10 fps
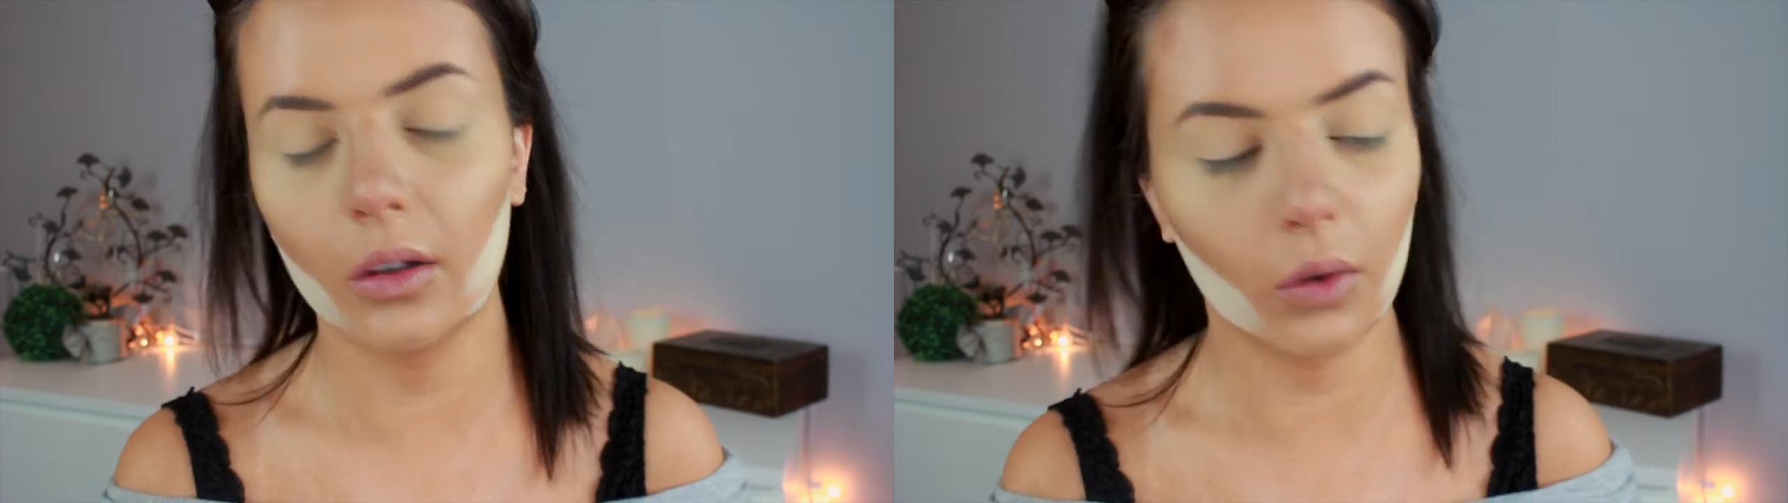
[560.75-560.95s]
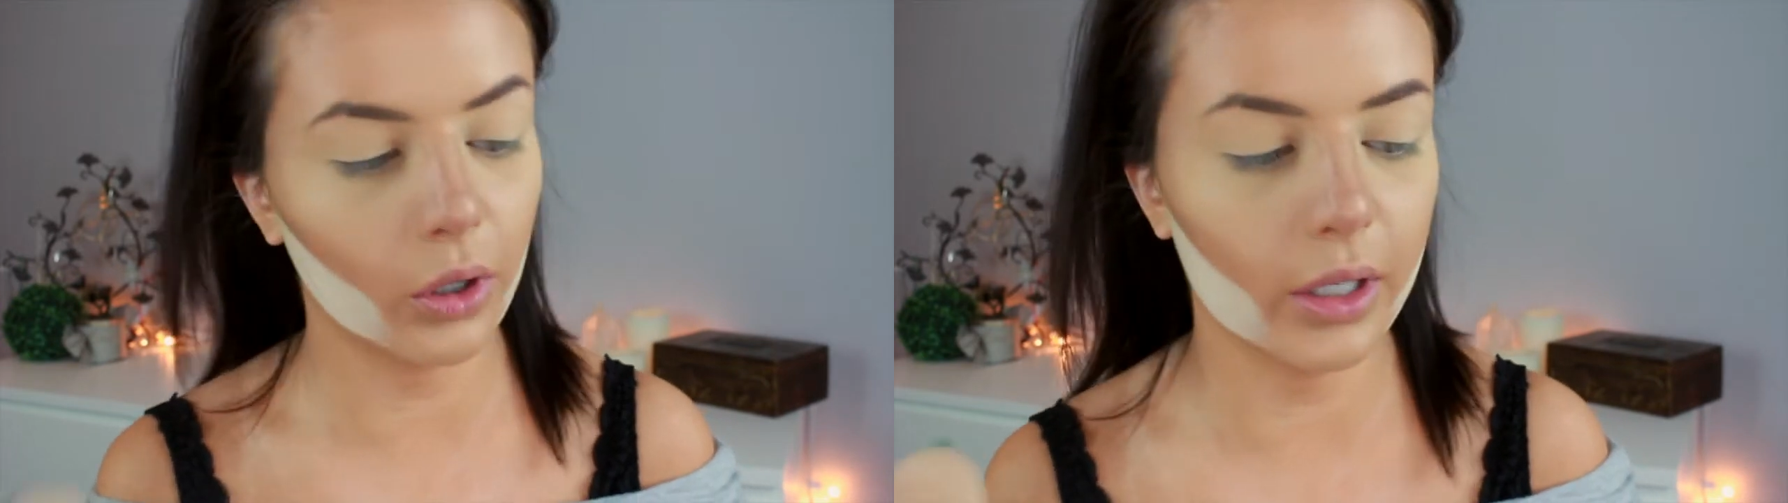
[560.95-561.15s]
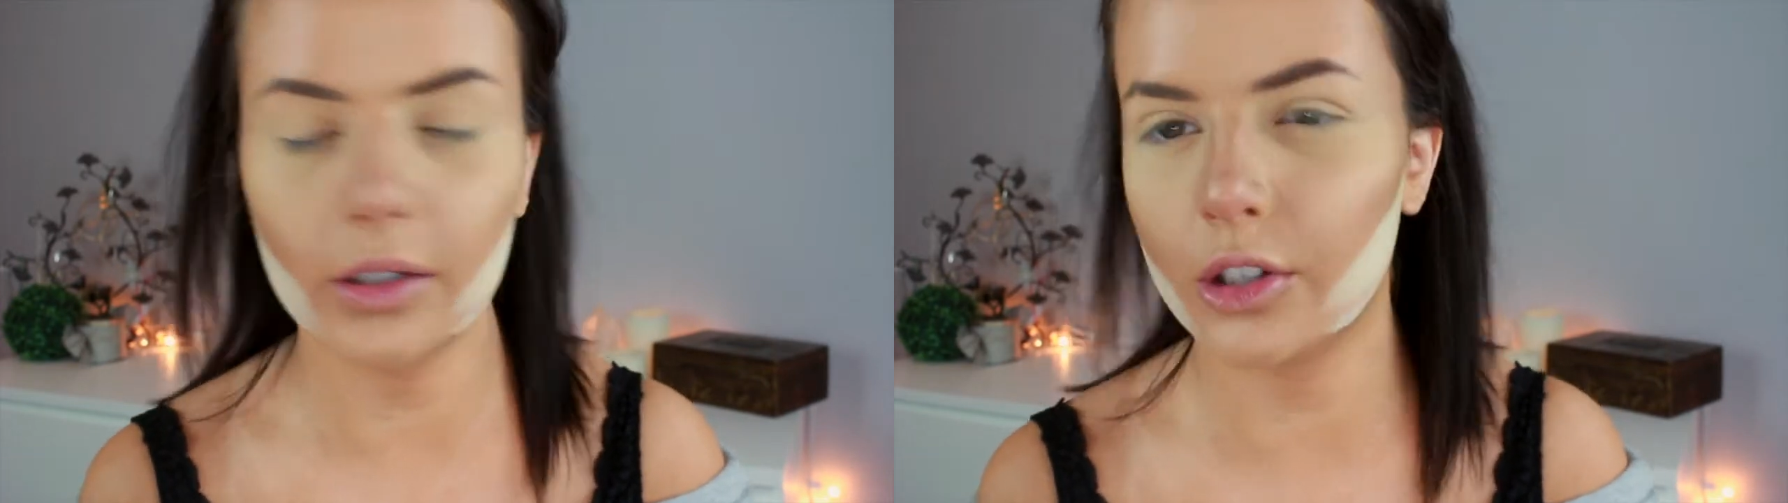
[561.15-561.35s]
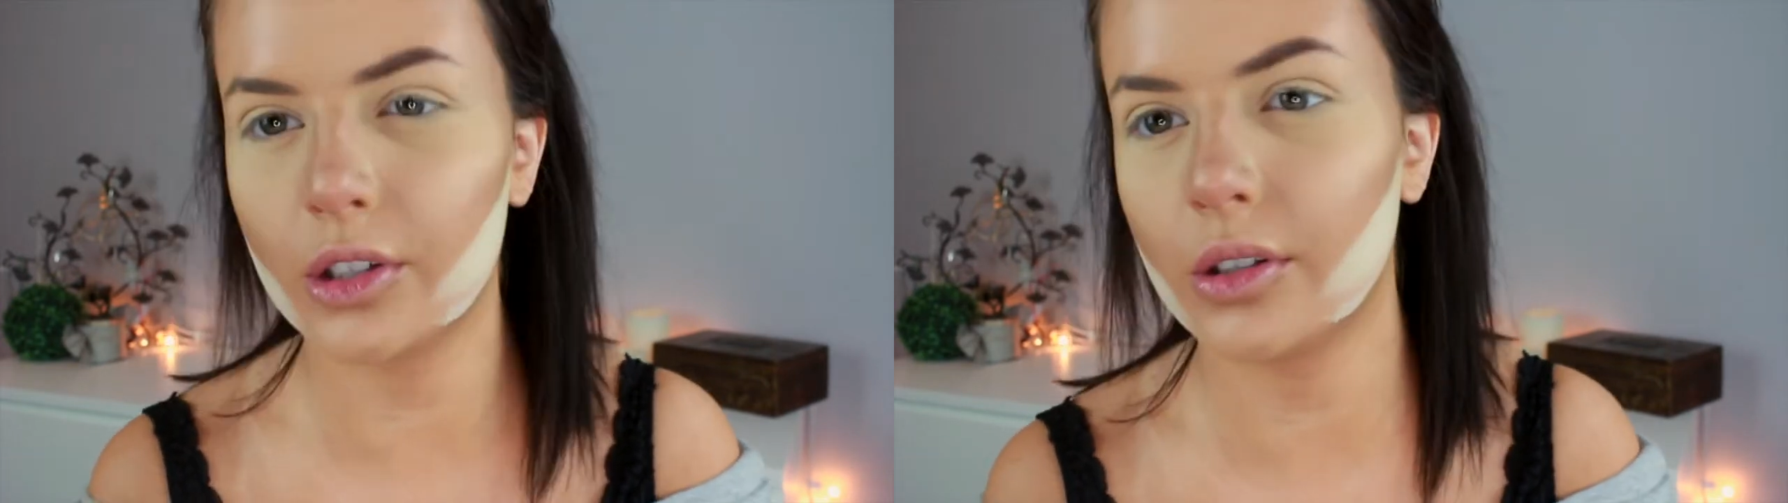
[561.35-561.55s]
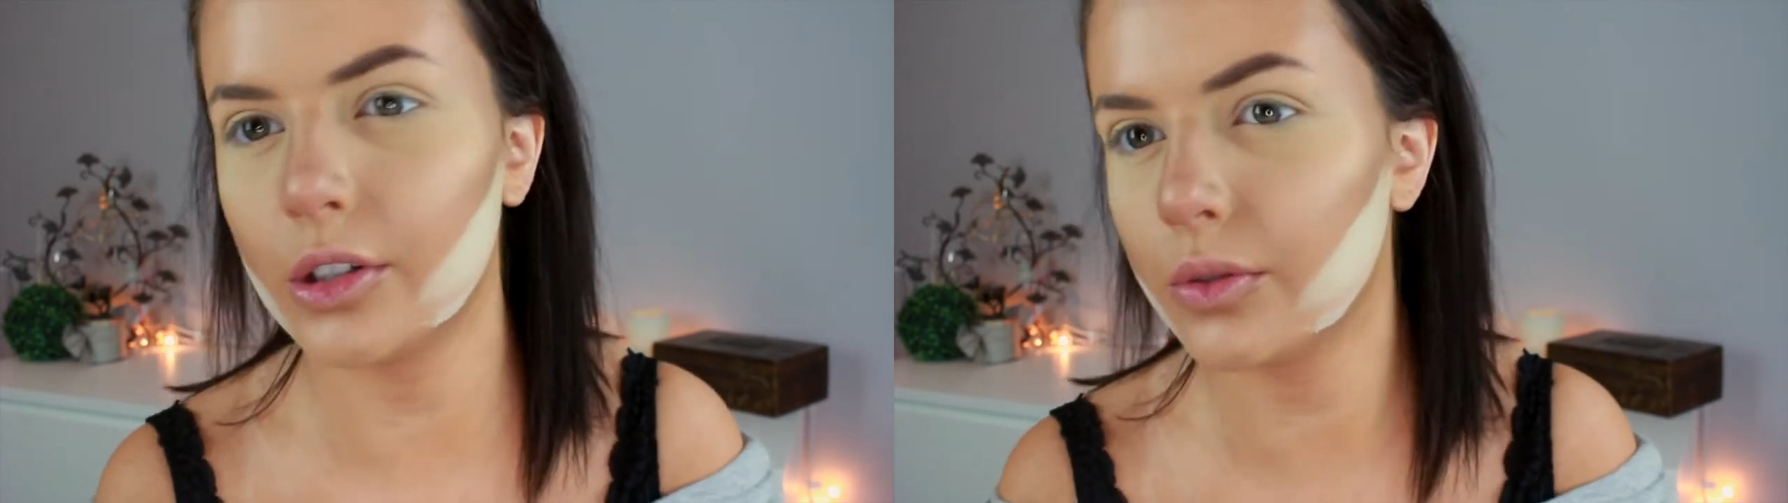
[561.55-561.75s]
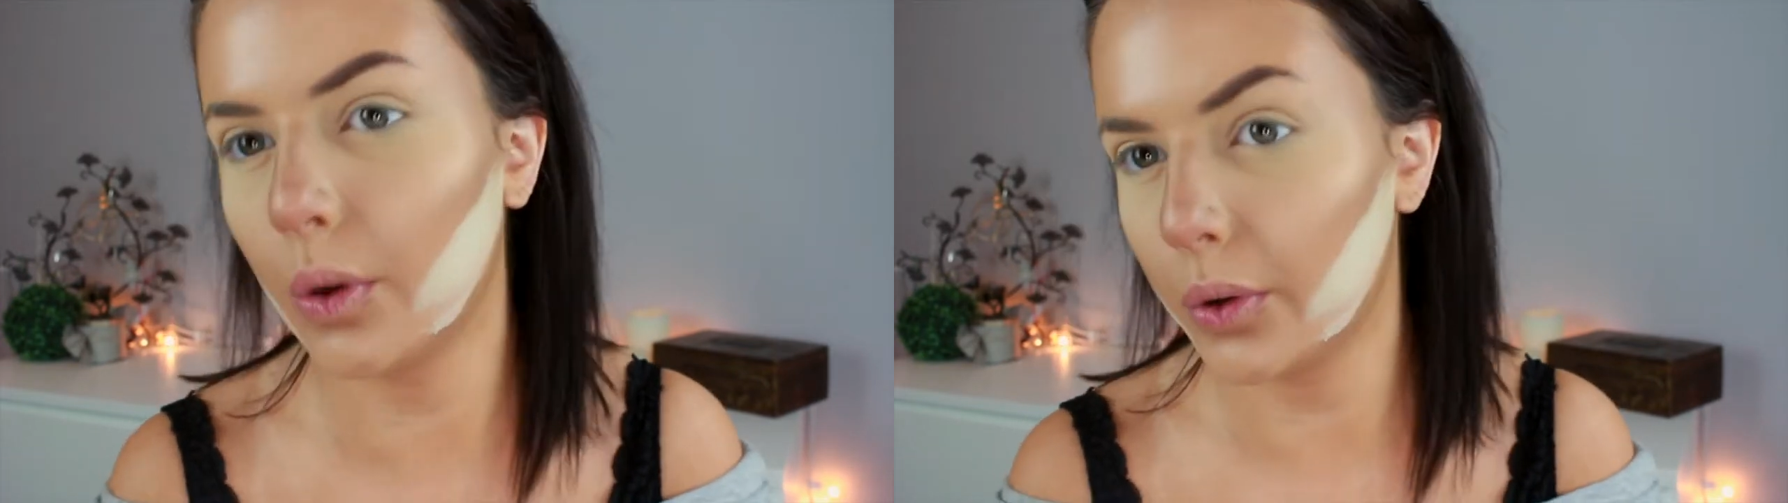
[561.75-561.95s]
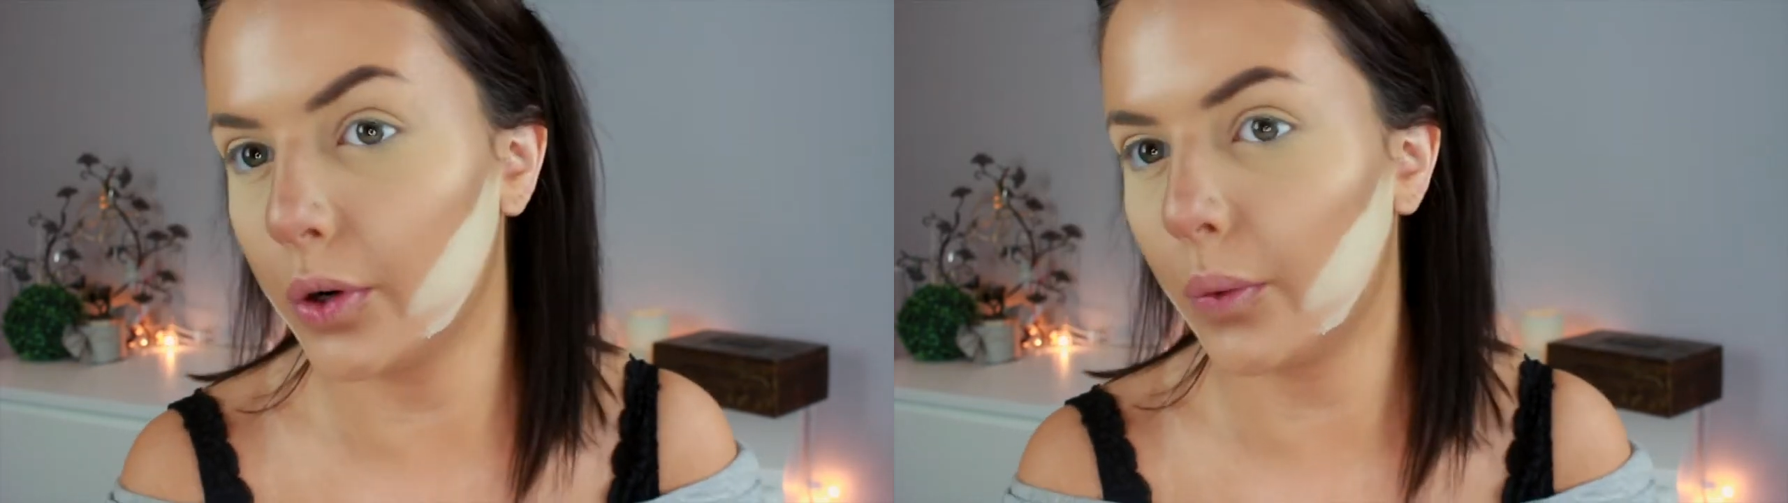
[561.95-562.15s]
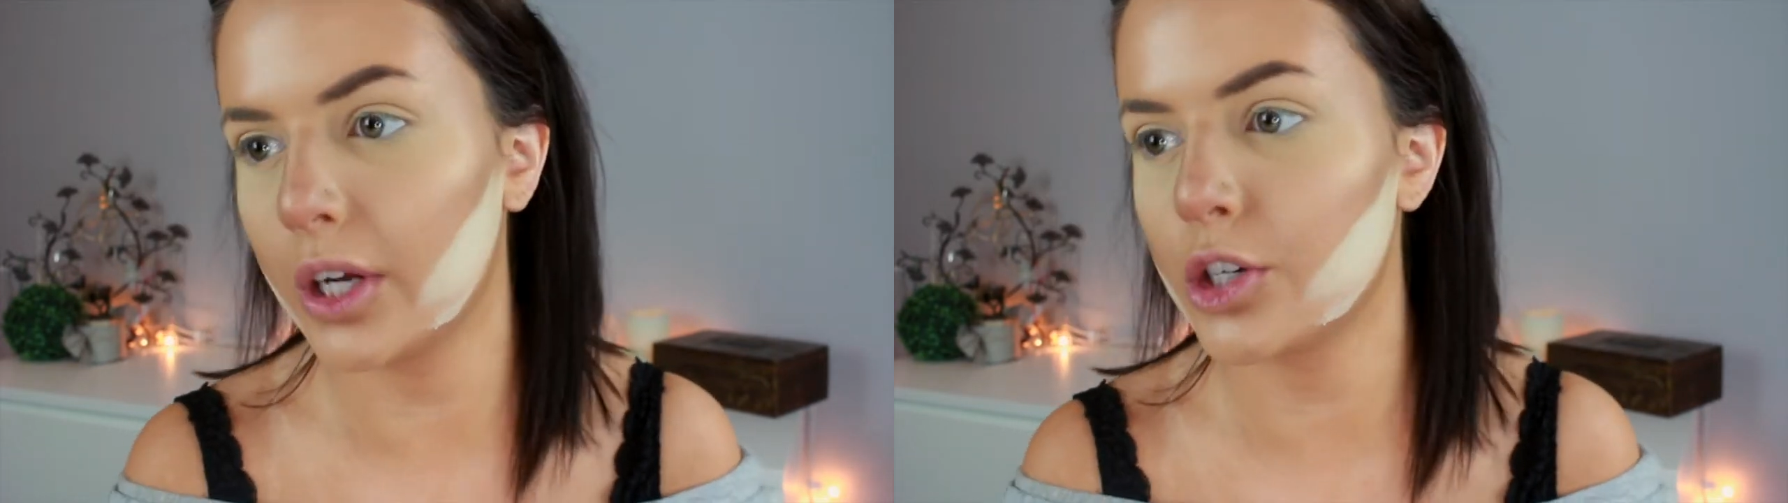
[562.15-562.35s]
or it just, you know, you
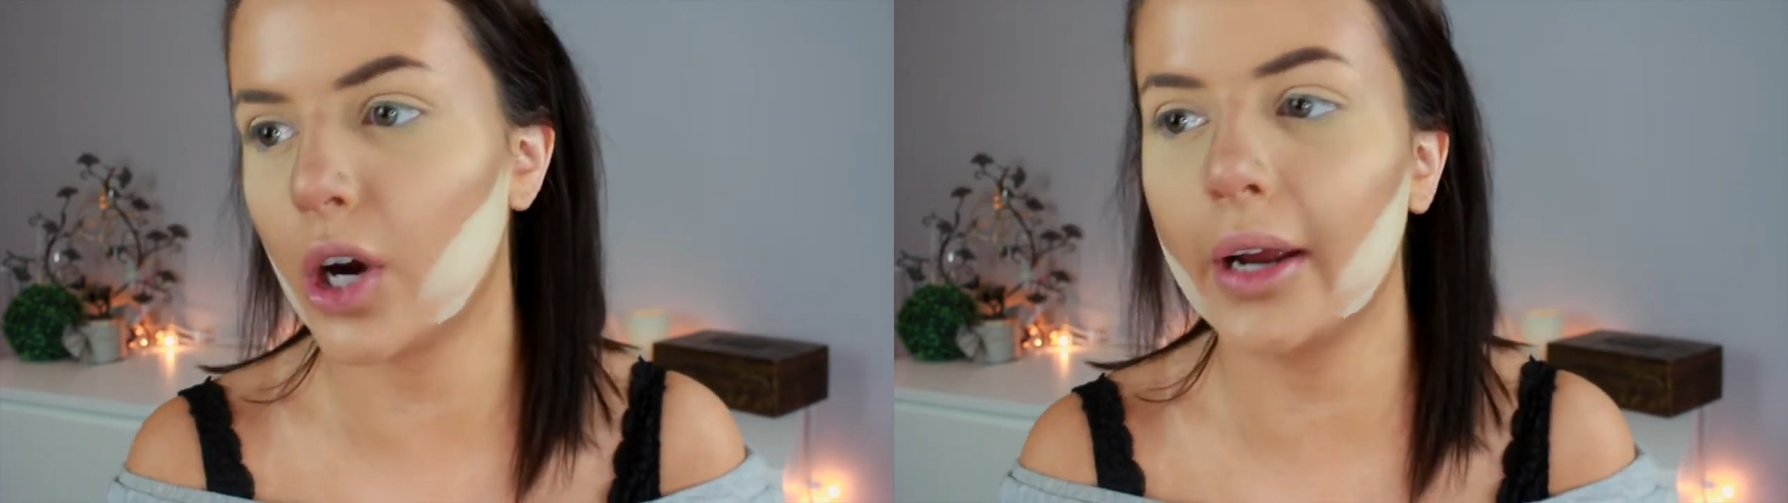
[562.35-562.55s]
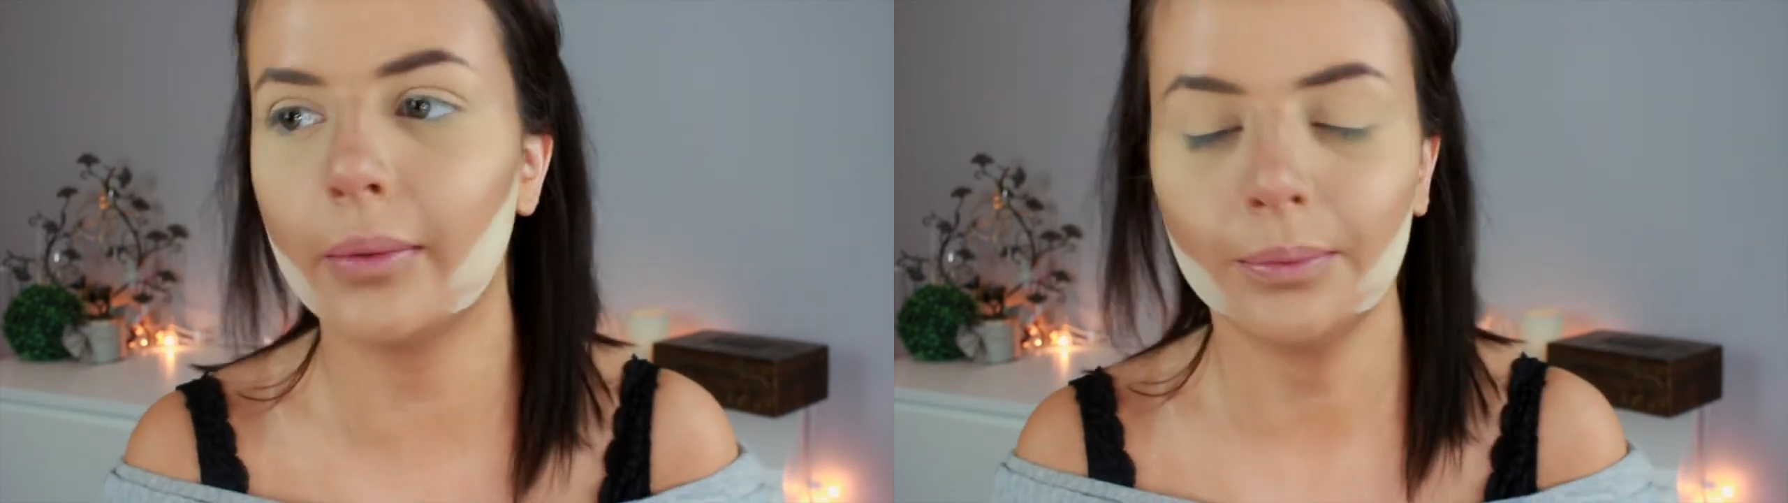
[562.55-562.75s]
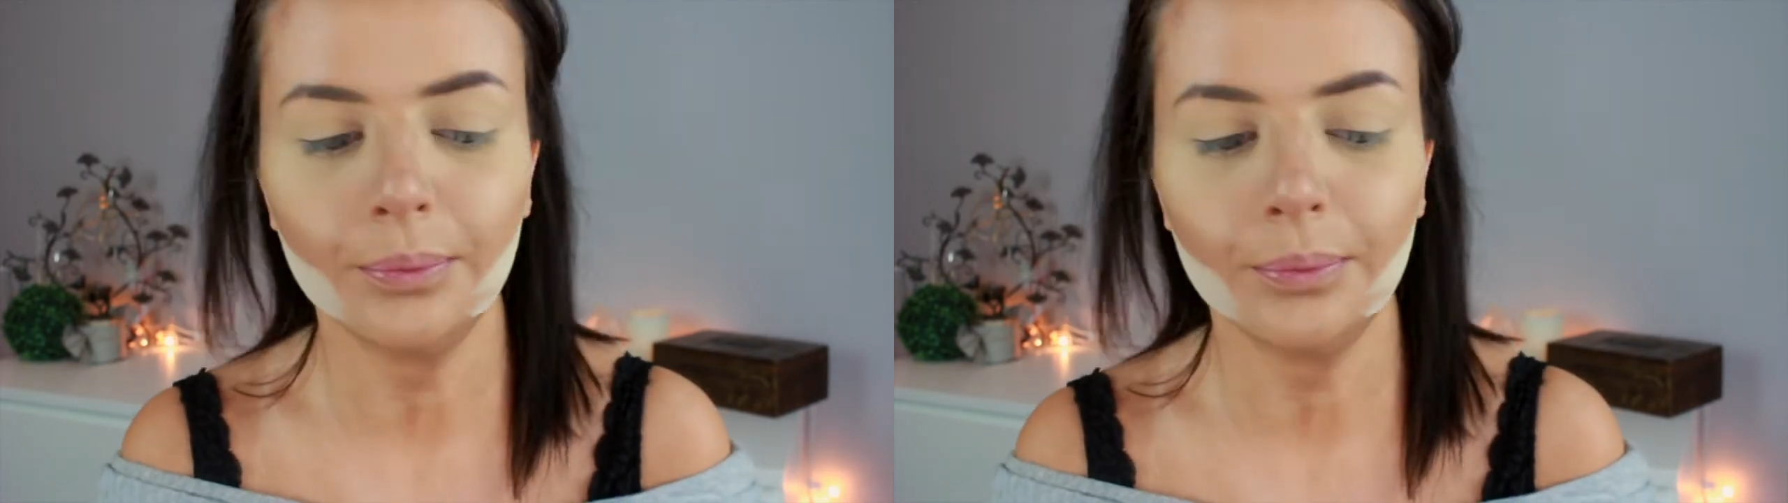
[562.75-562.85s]
don't get dry.